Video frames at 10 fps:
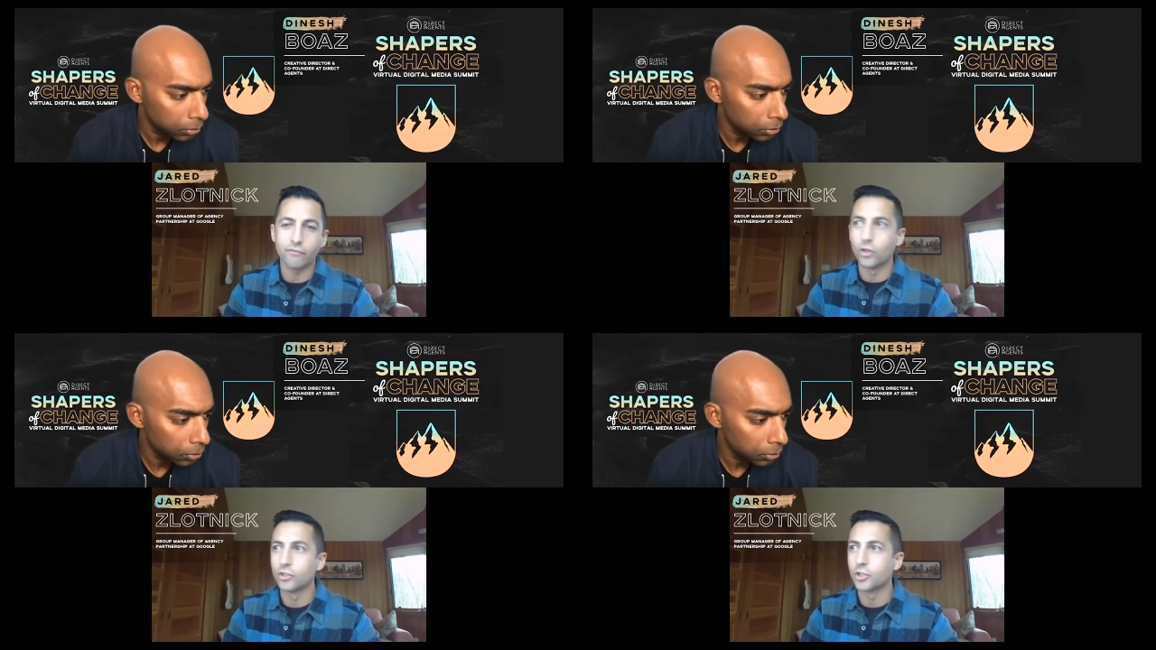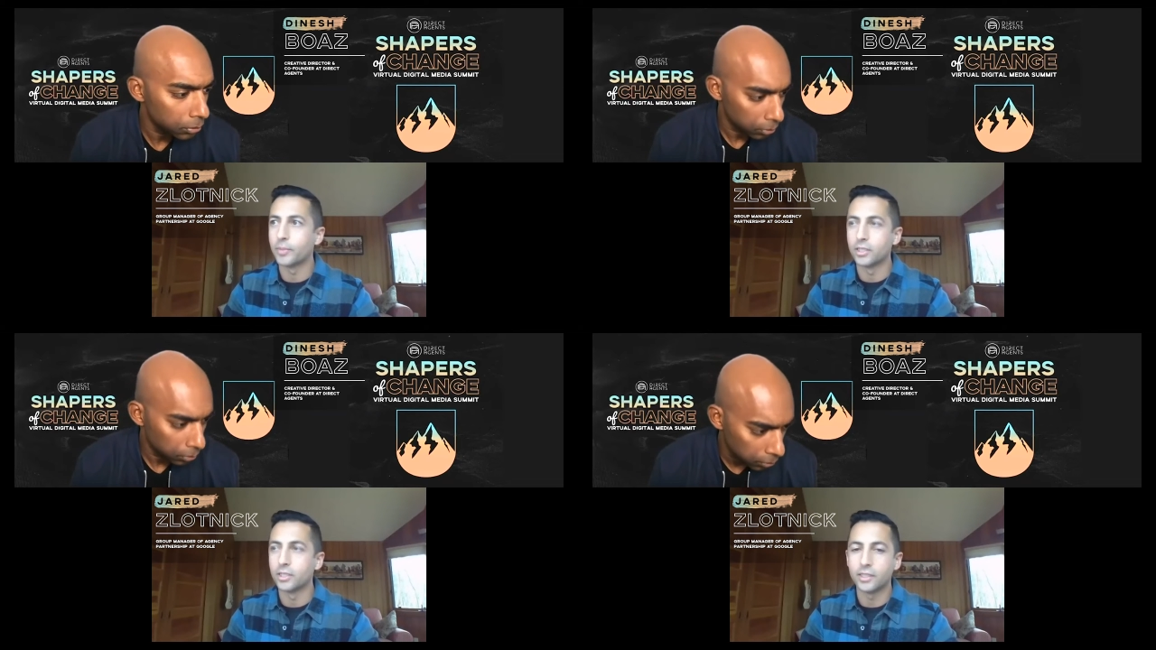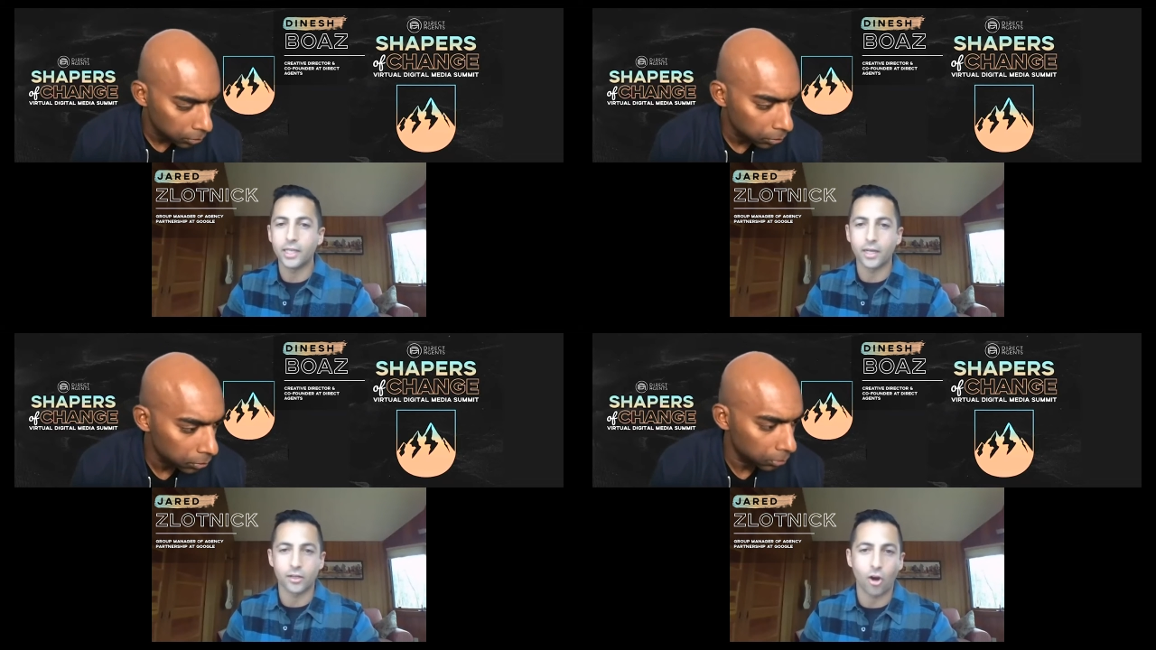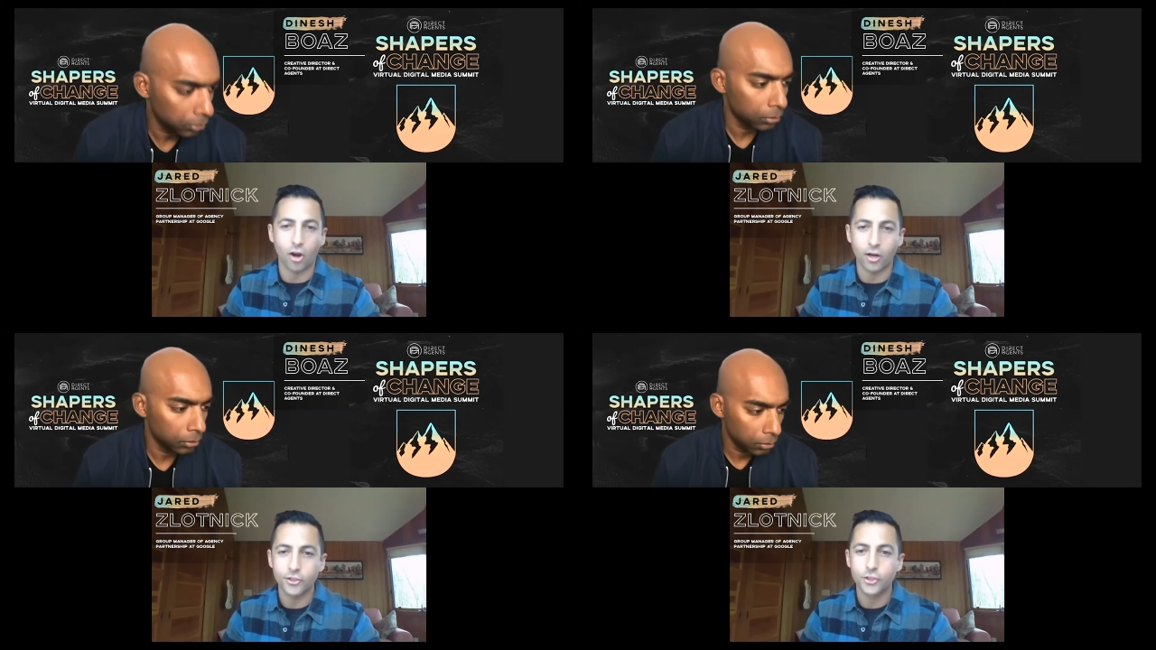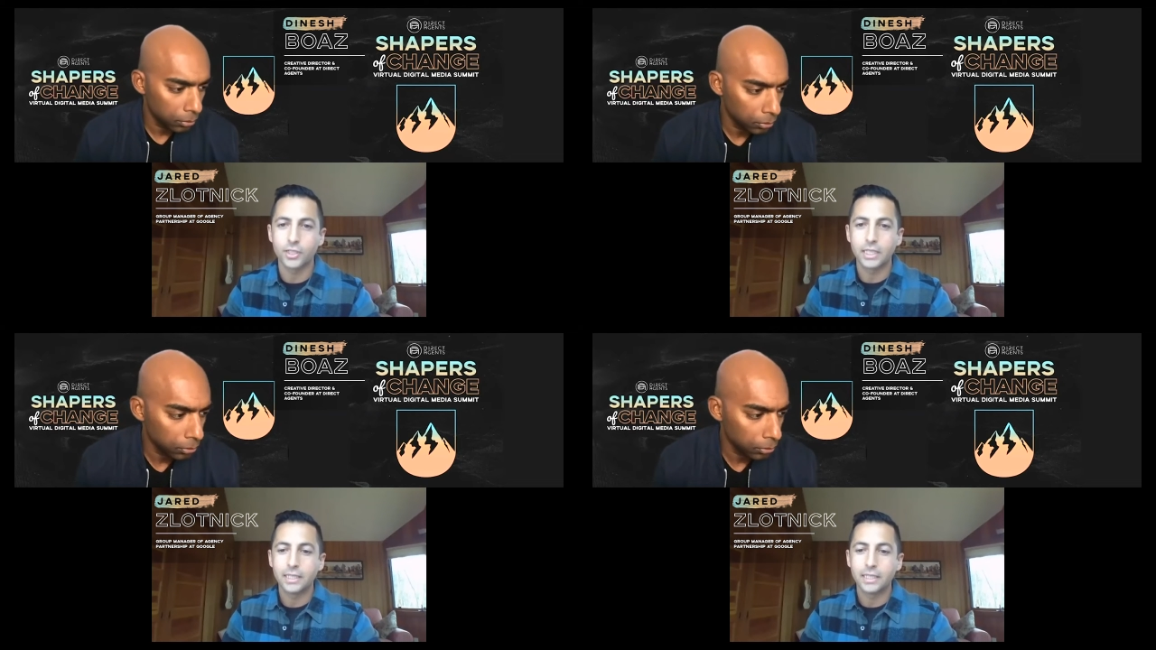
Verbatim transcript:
Speaker 1: vulnerability, and courage.